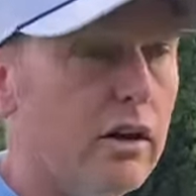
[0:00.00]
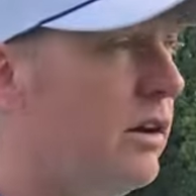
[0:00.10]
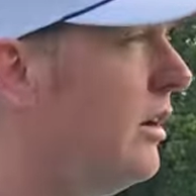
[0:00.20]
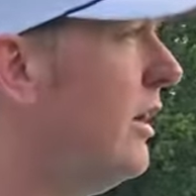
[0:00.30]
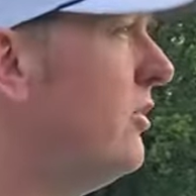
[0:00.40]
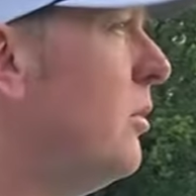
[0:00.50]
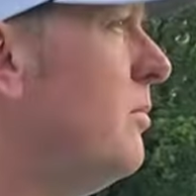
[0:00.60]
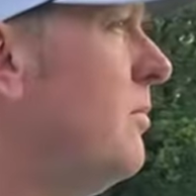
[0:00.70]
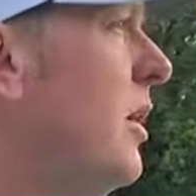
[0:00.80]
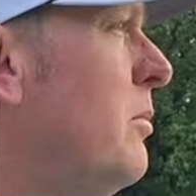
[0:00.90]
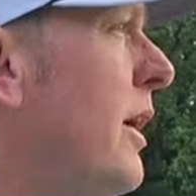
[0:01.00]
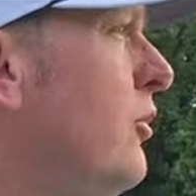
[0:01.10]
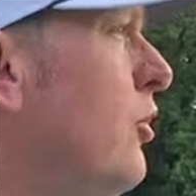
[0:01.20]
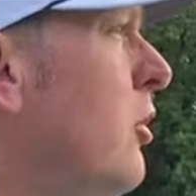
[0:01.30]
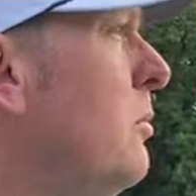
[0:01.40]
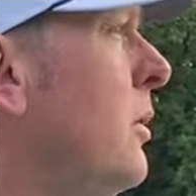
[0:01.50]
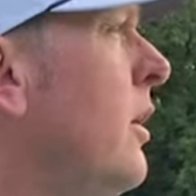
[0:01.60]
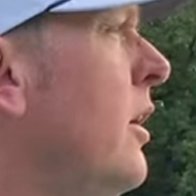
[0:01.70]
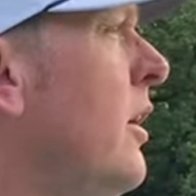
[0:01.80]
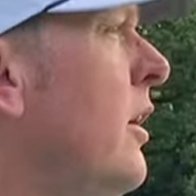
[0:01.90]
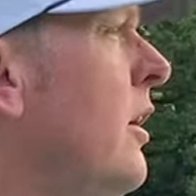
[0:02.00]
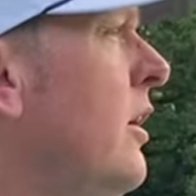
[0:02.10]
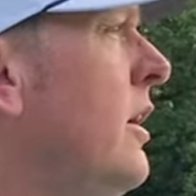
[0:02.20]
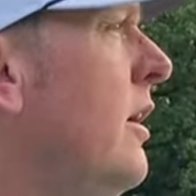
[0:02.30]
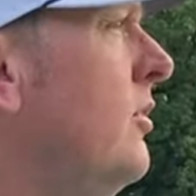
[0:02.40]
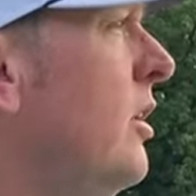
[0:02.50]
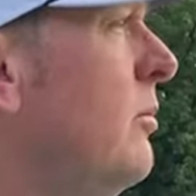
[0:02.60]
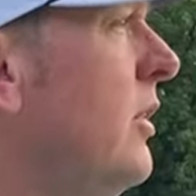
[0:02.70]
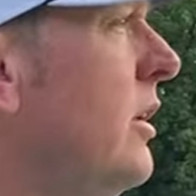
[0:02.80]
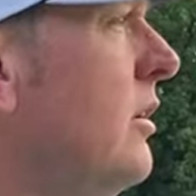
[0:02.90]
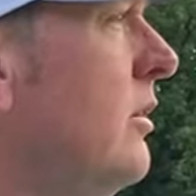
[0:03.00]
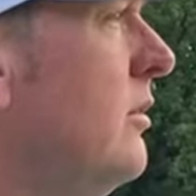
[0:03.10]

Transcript: unless I hit a bad shot. But yeah, something